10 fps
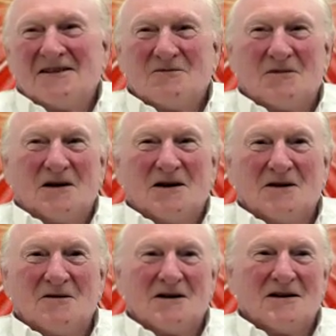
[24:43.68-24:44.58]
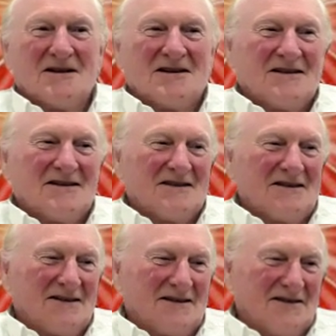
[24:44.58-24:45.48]
but anyway,
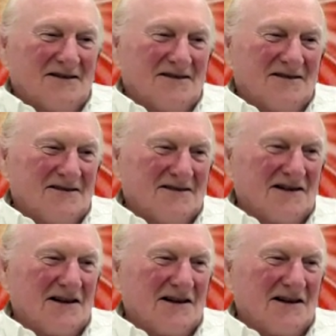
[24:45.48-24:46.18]
so